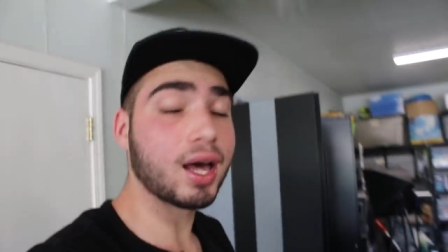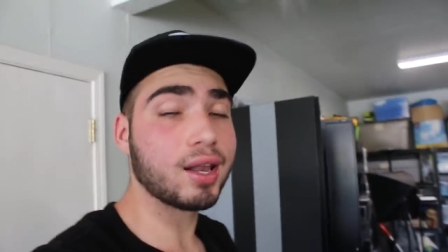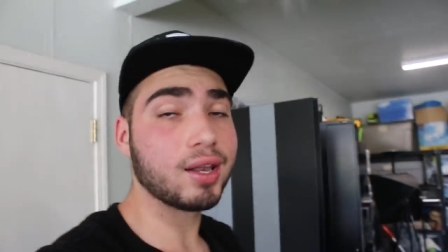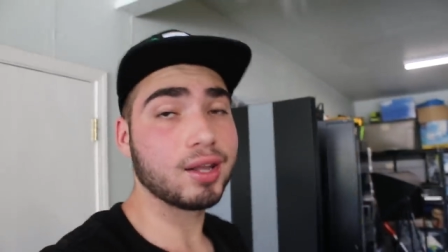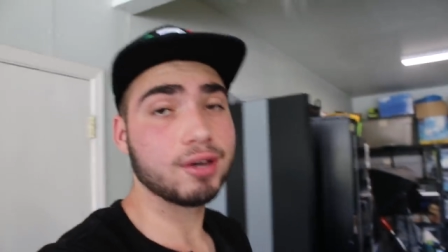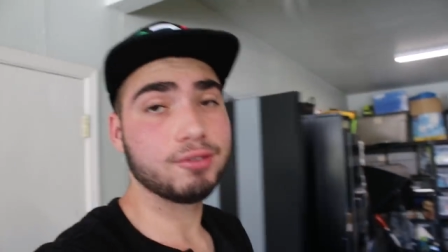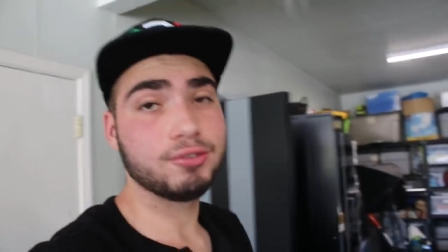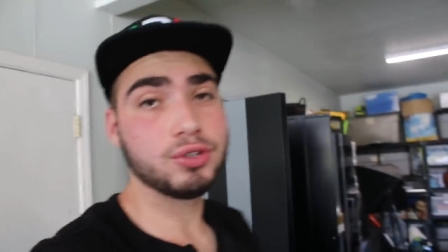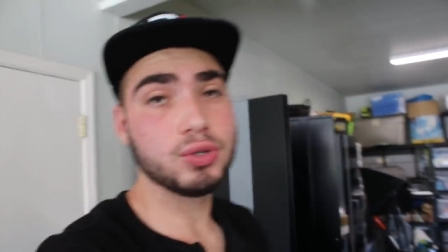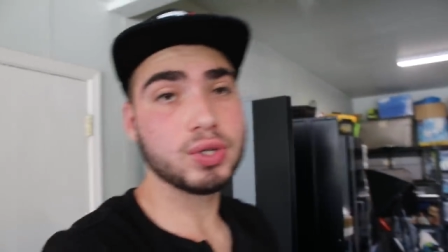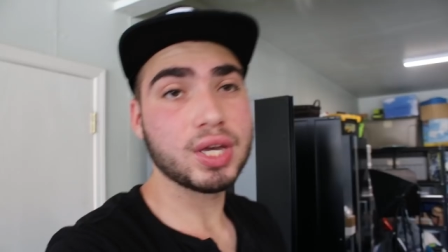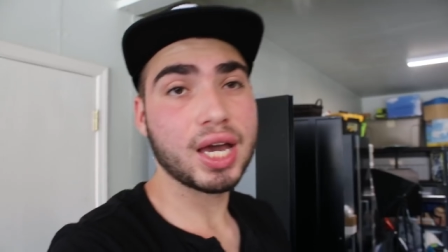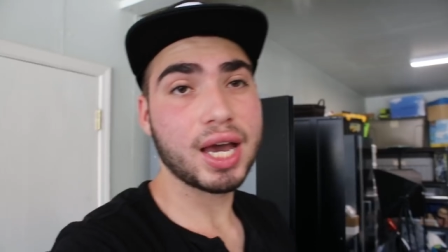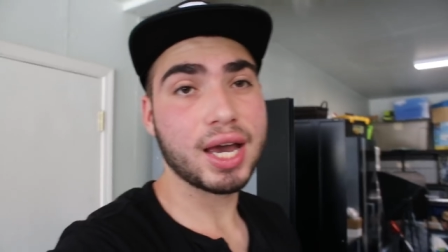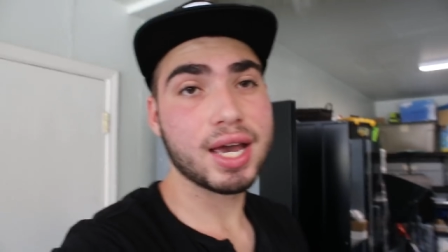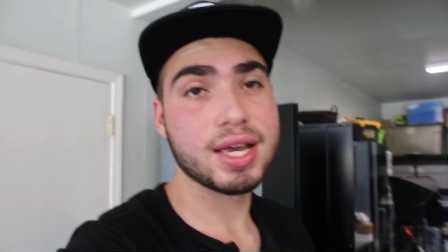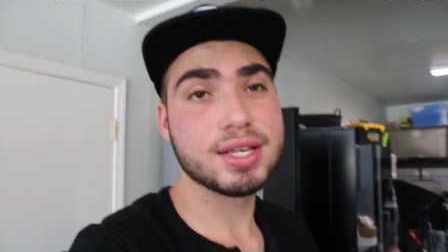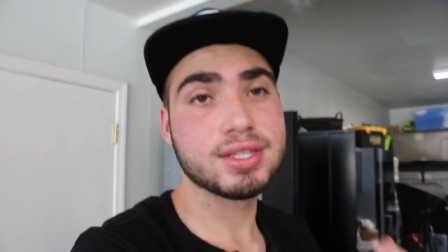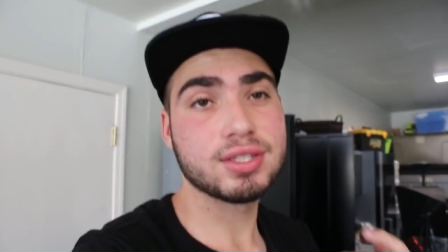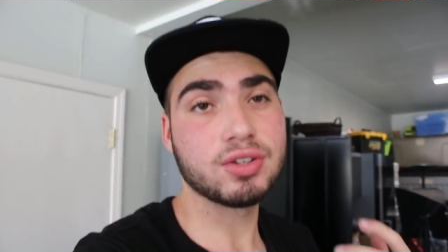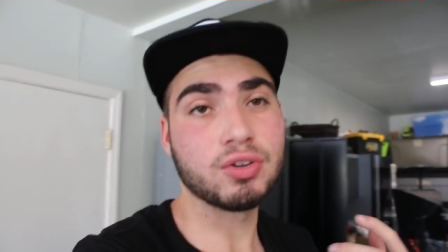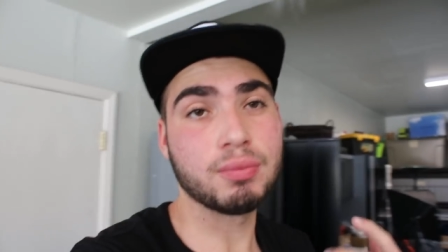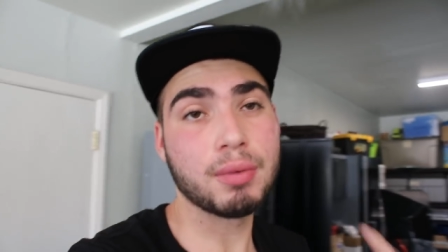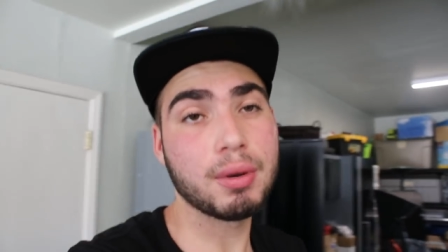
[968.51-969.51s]
I love you
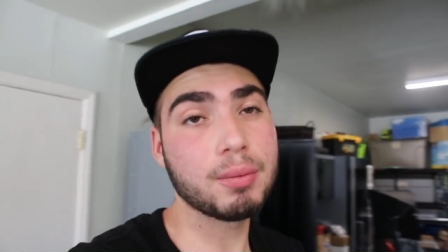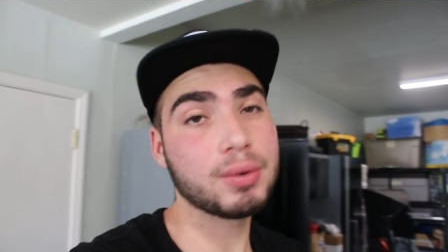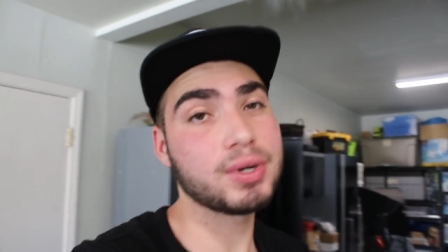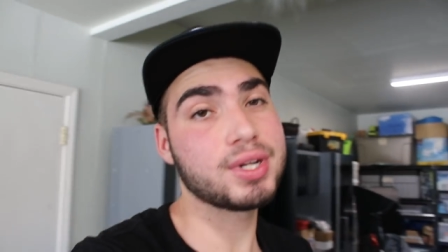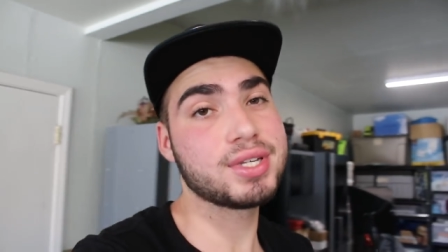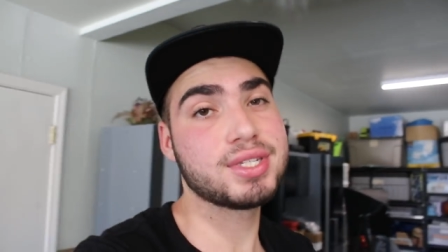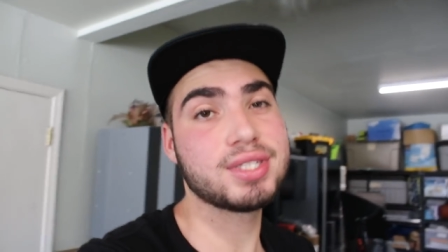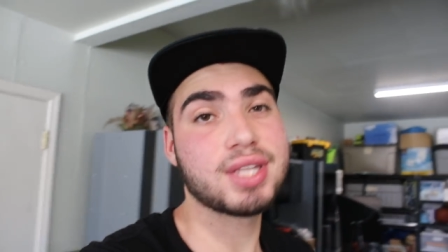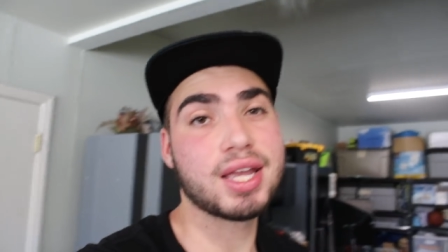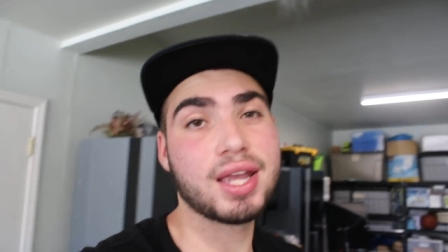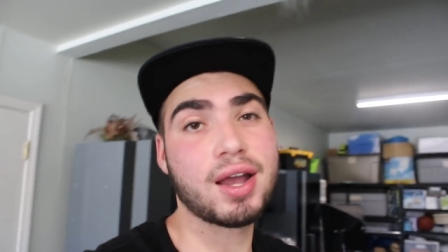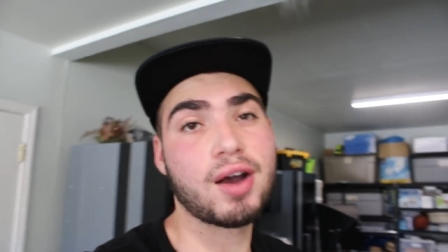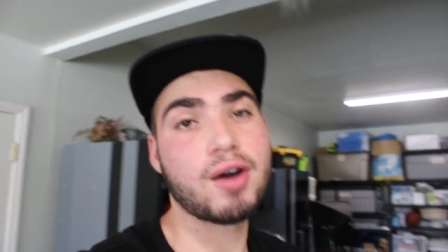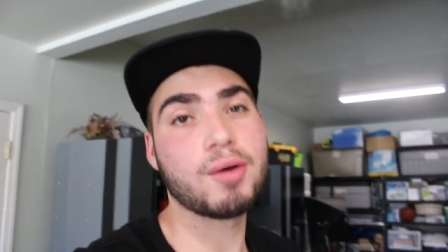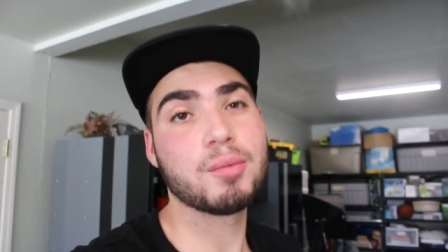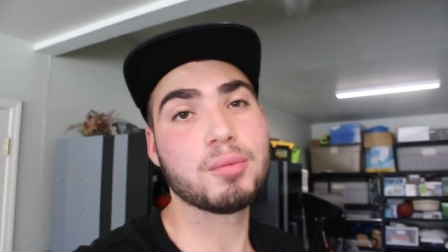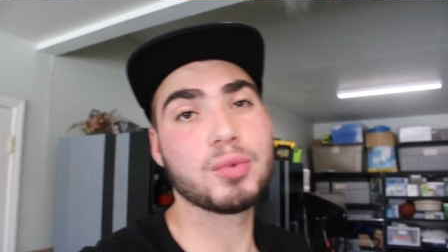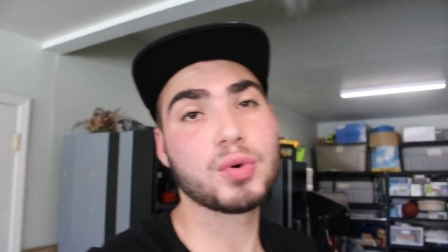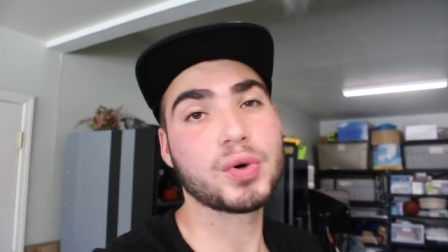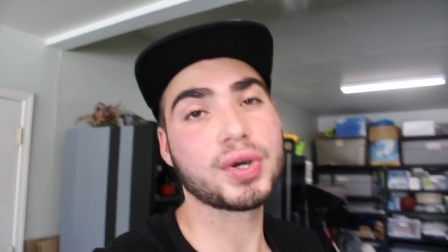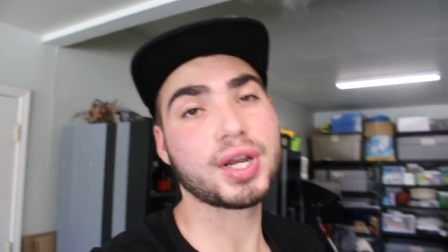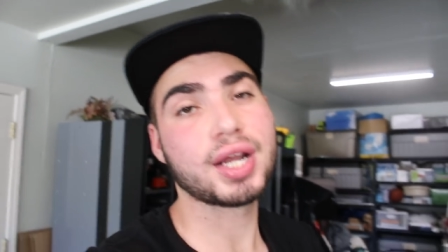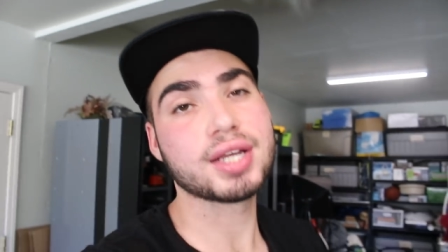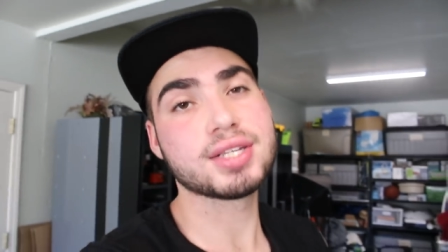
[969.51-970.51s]
guys. Remember to stay
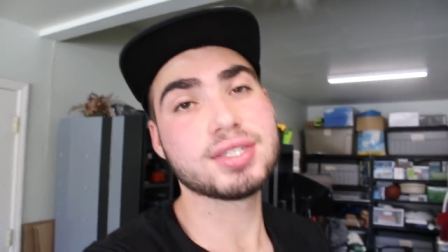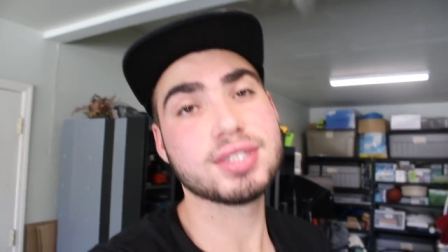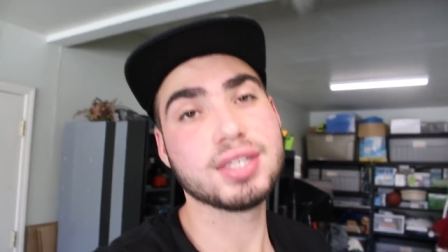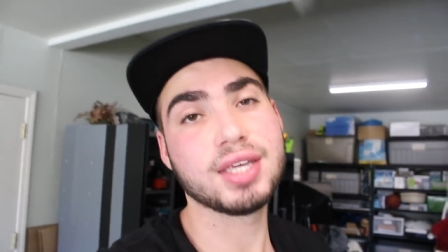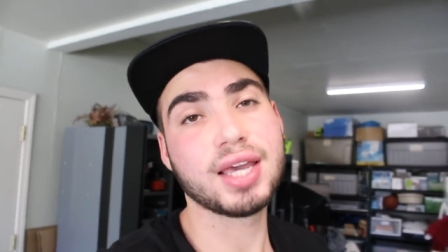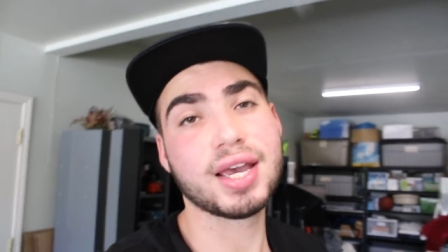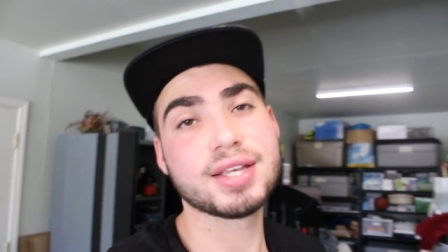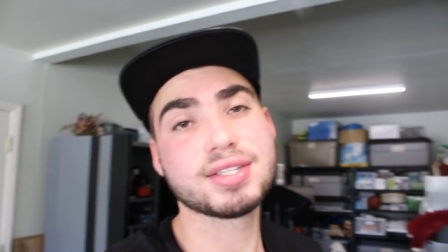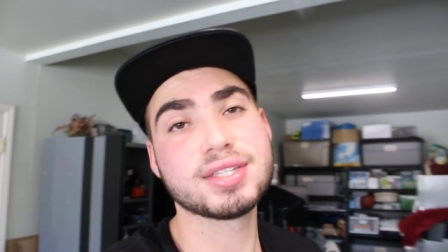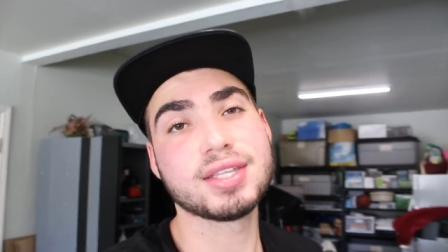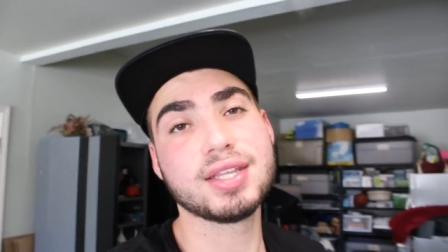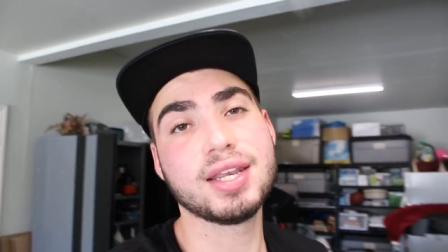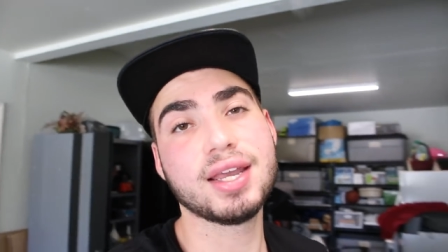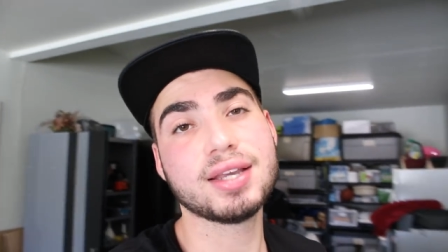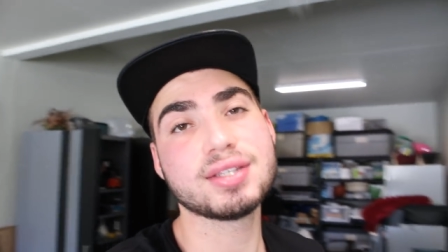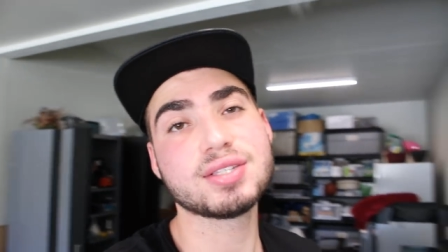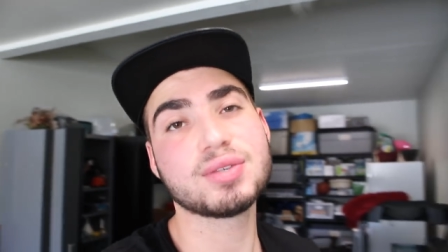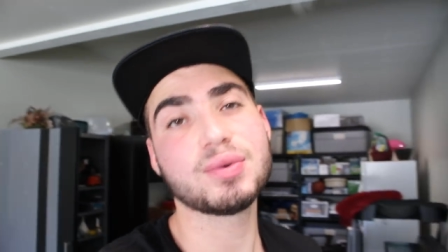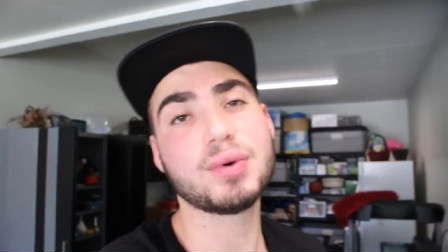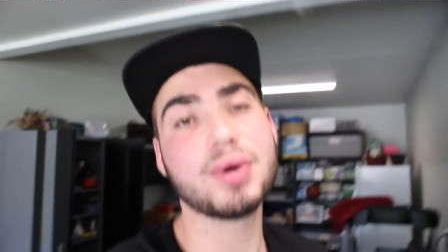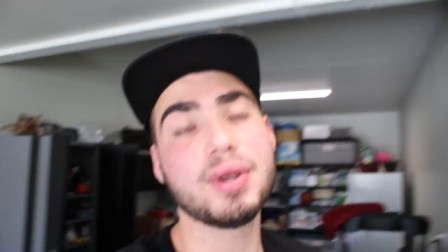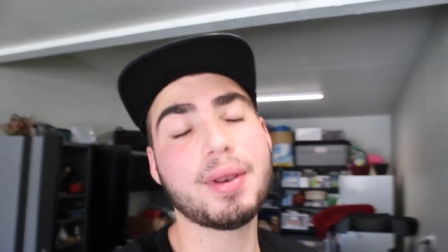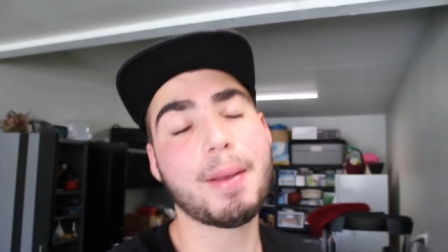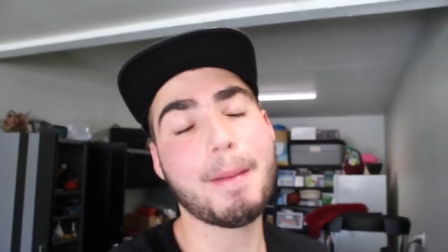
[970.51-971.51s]
humble and I see you guys in the
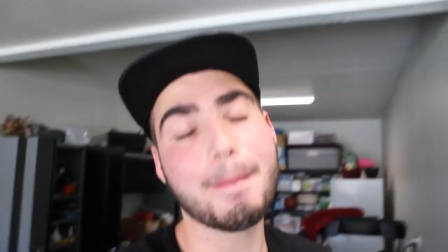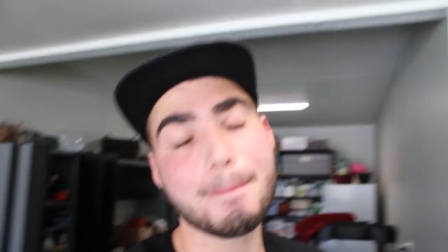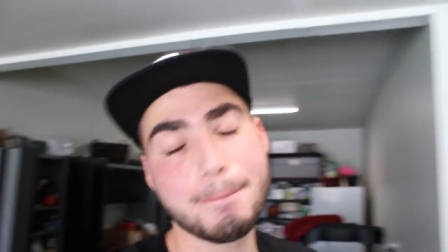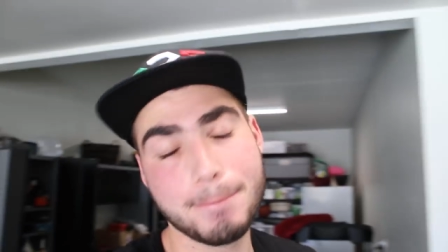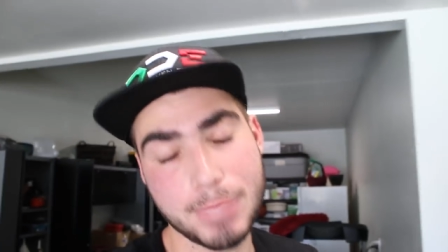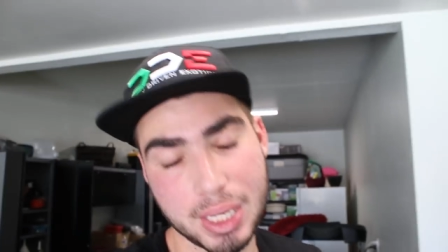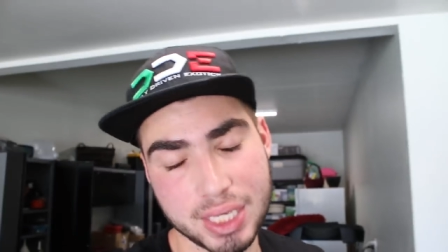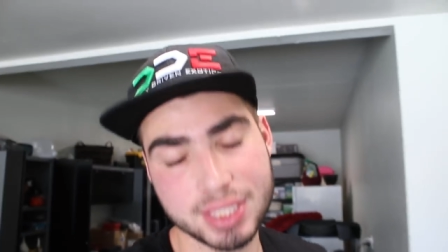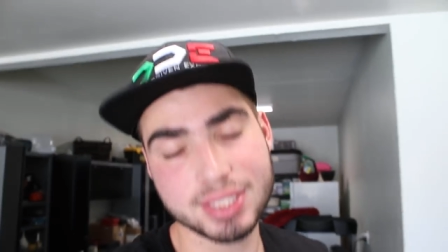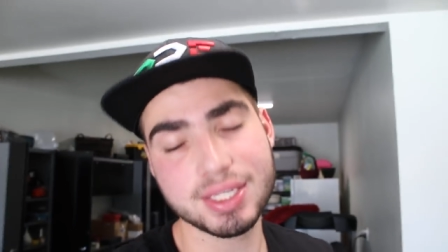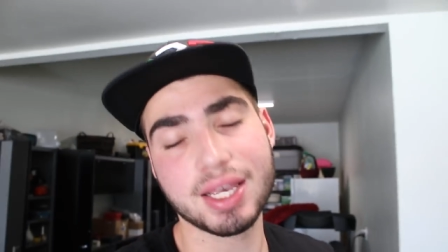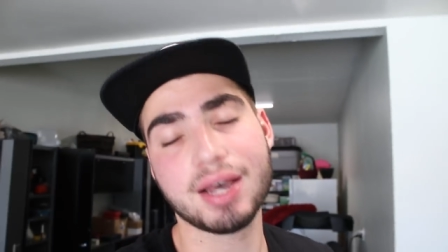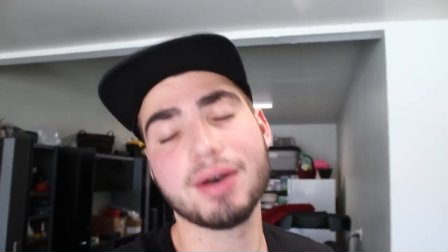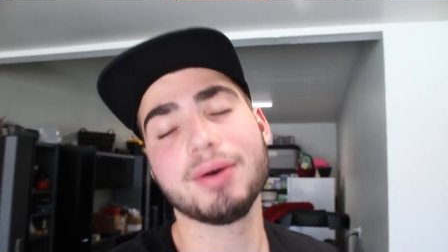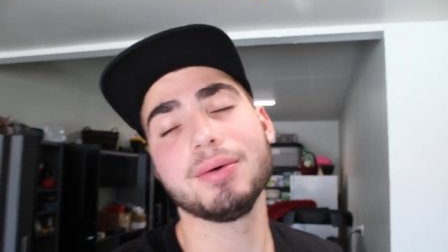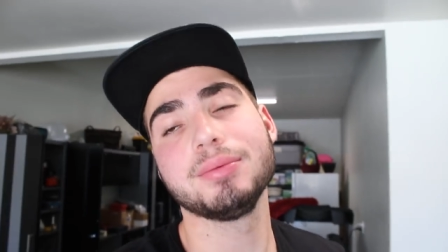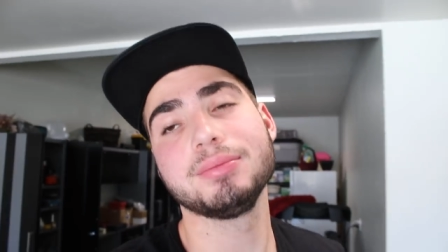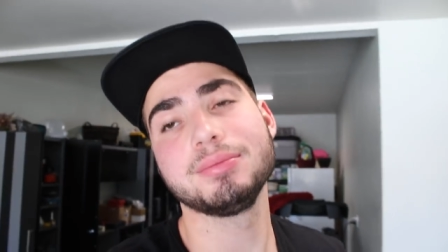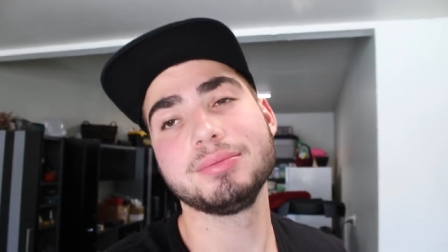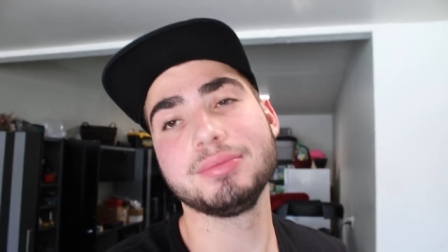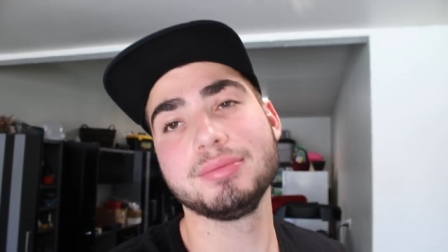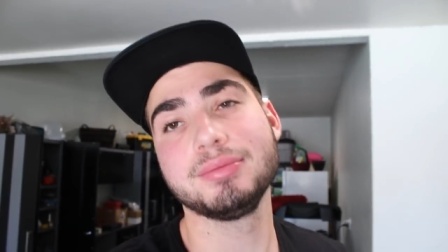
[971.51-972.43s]
next one. Peace out.